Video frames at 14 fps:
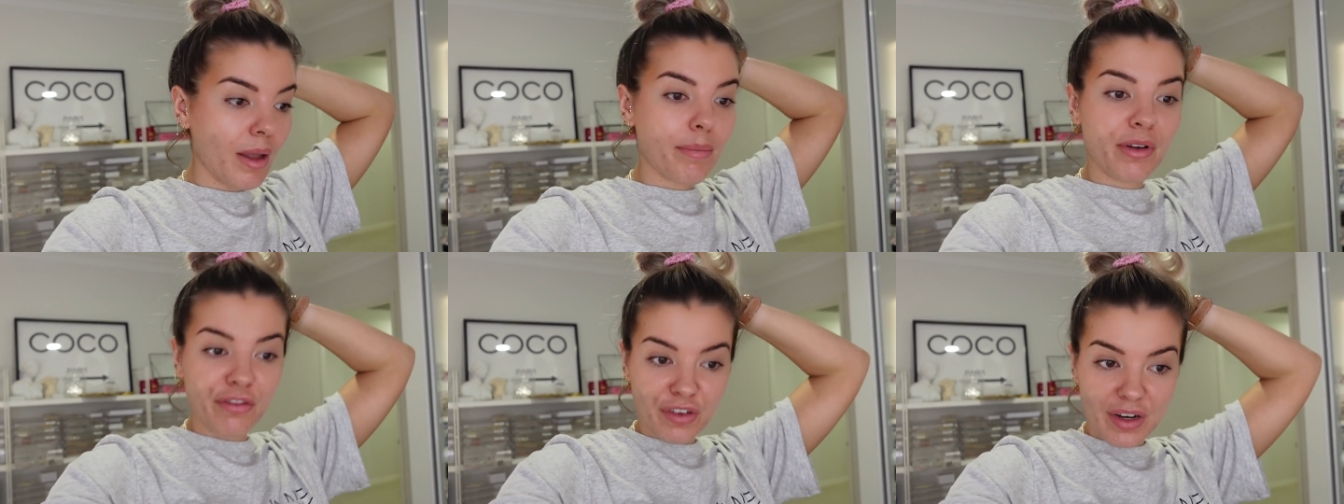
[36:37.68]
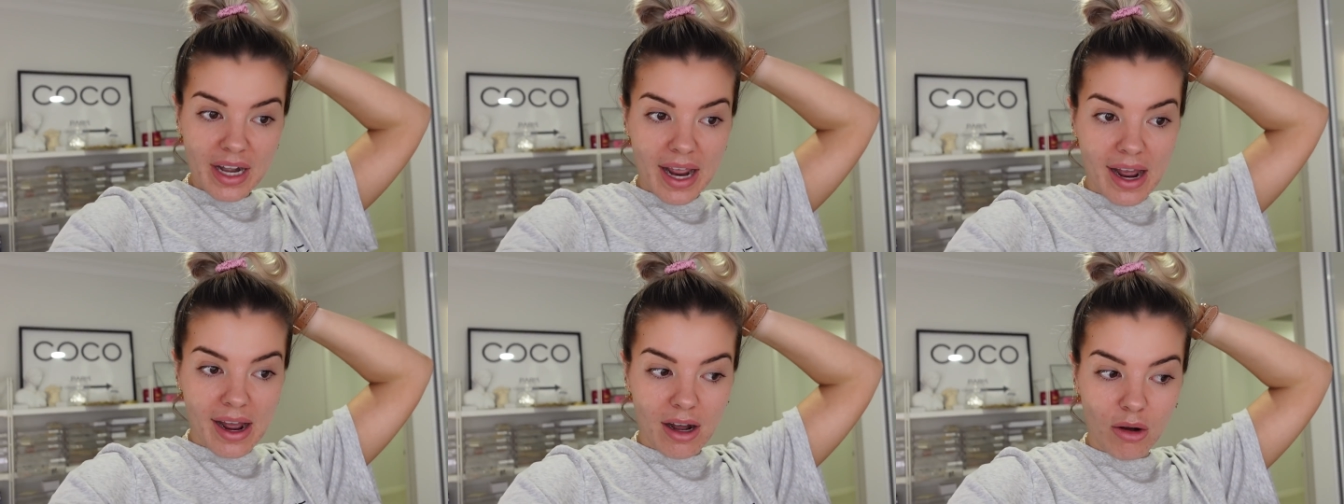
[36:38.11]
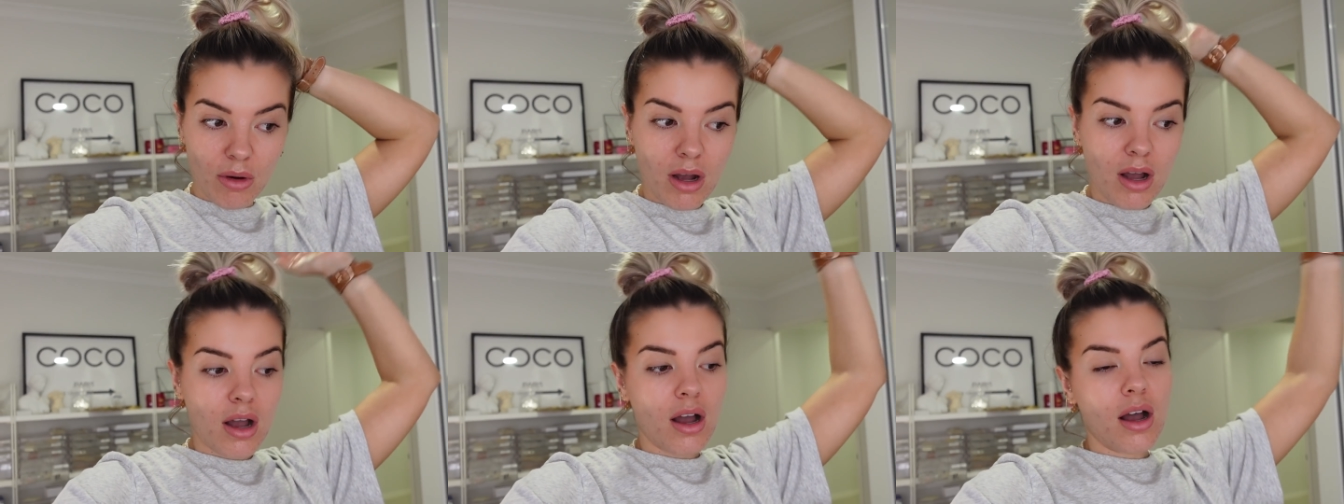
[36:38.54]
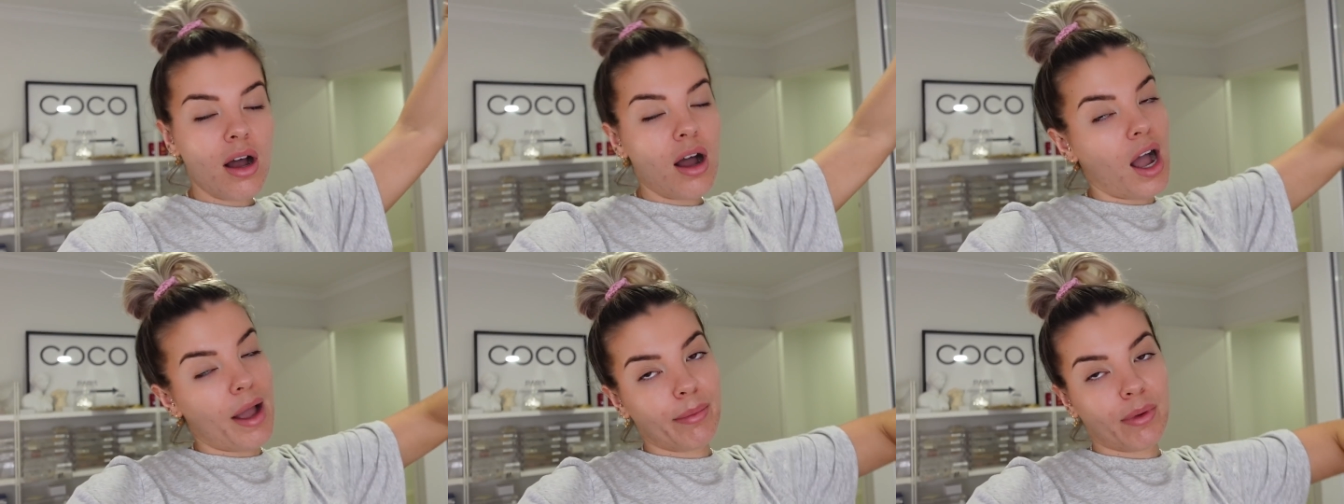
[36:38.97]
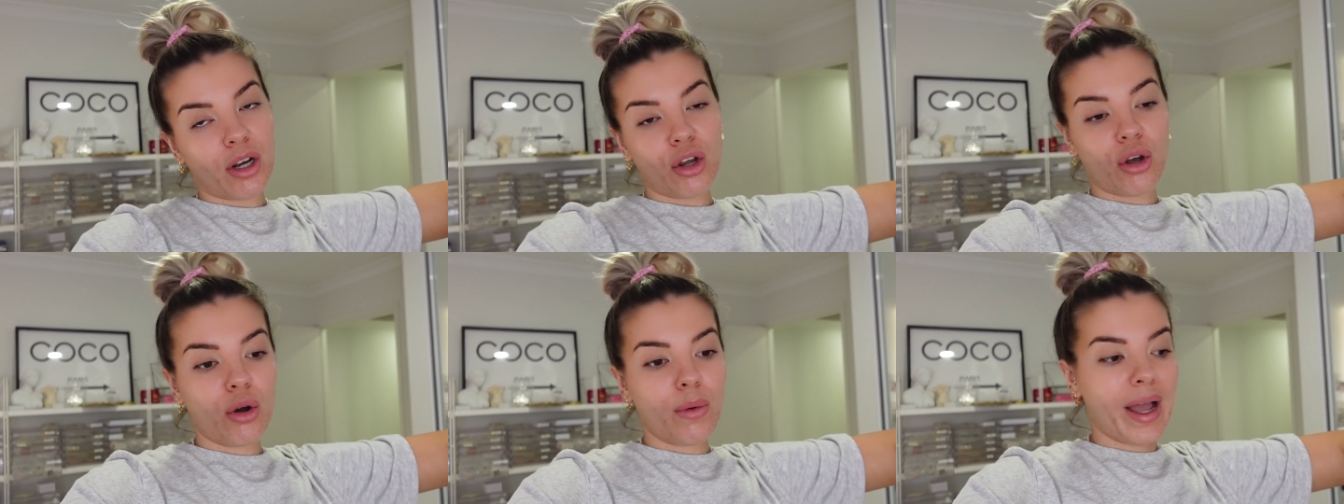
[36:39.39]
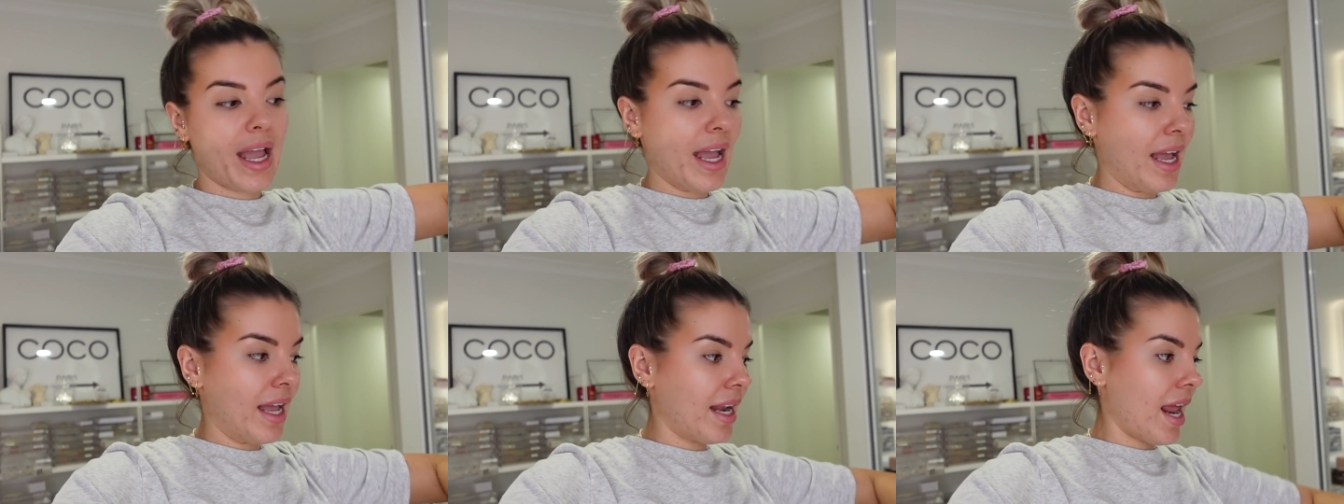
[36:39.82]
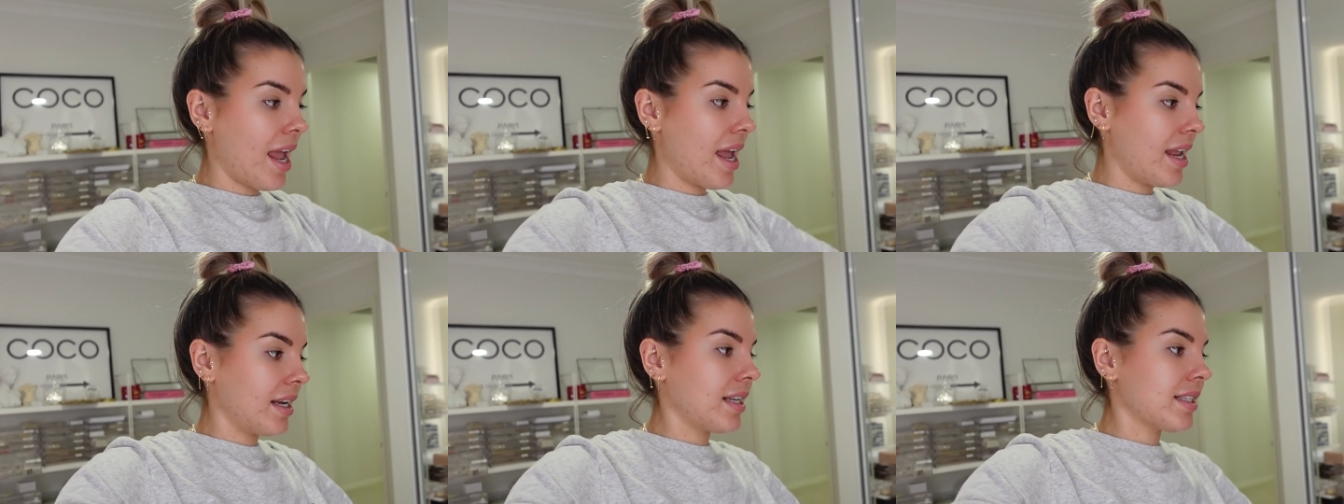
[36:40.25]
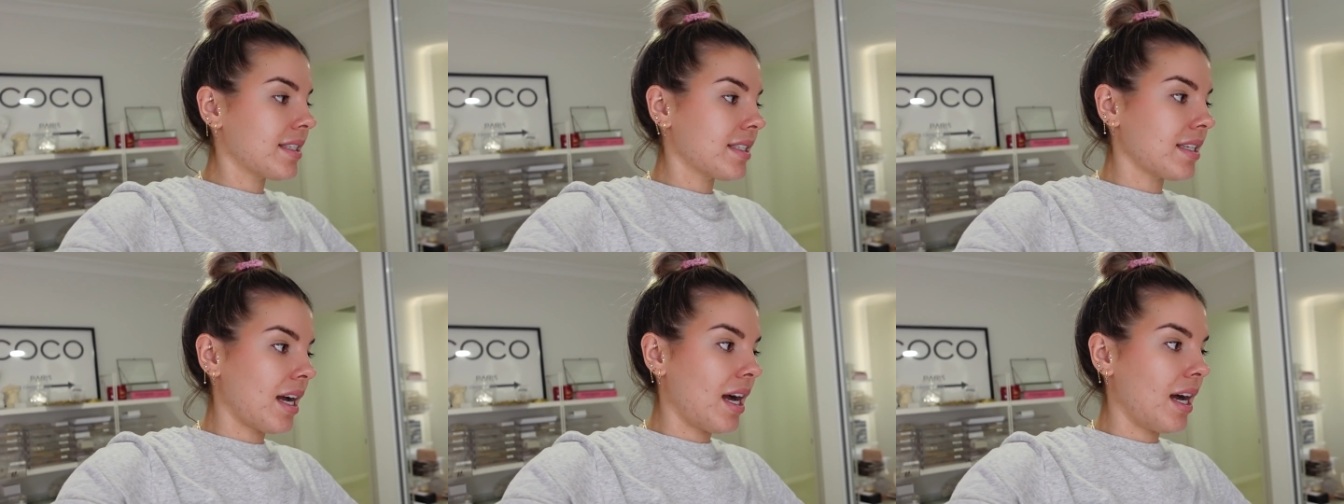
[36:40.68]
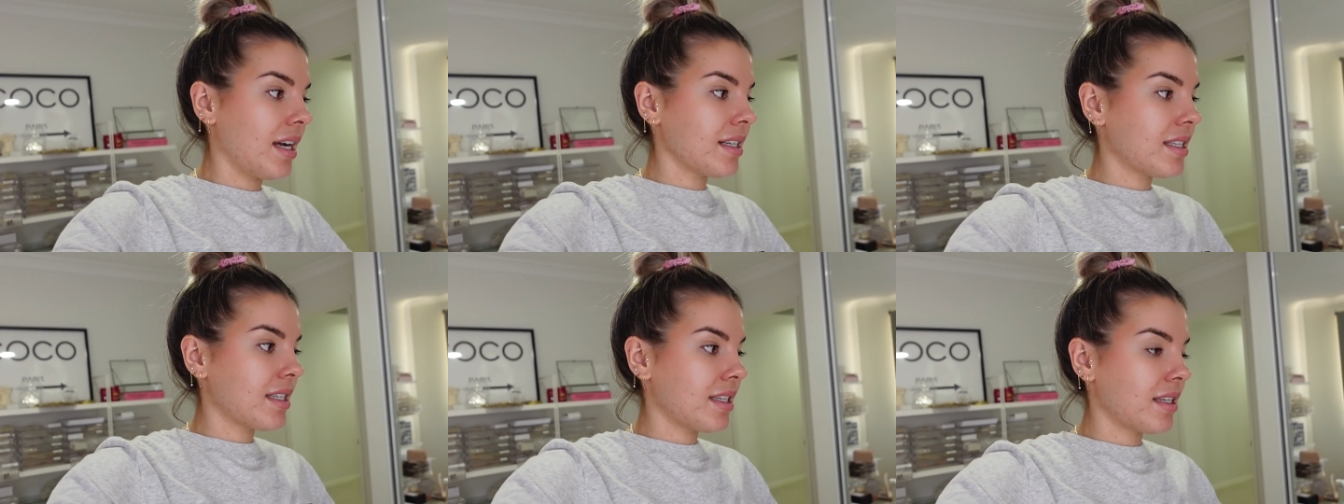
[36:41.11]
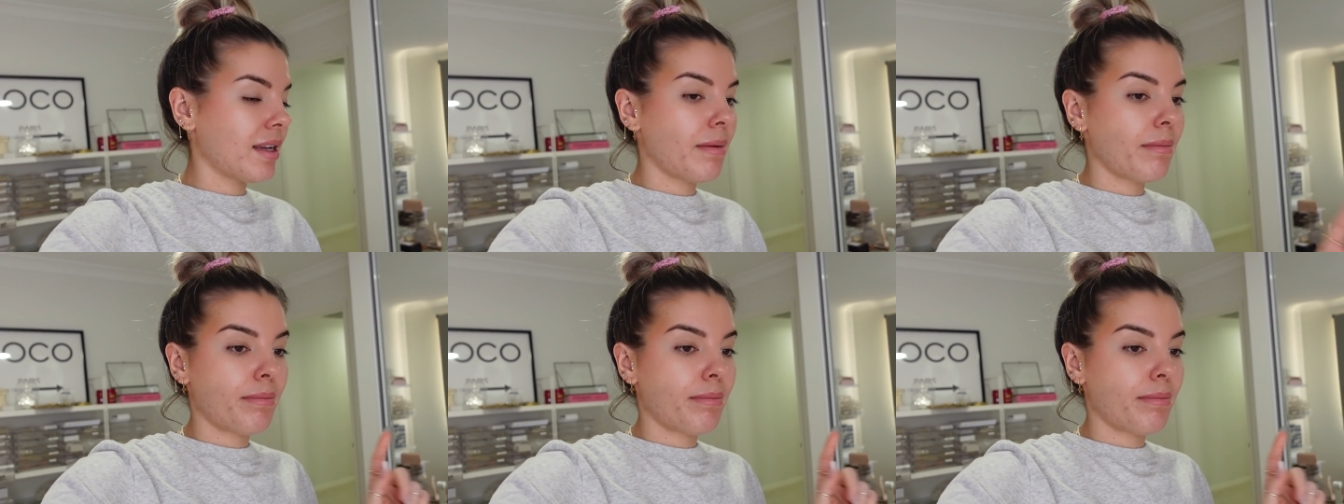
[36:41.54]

but for now I'm gonna go ahead and start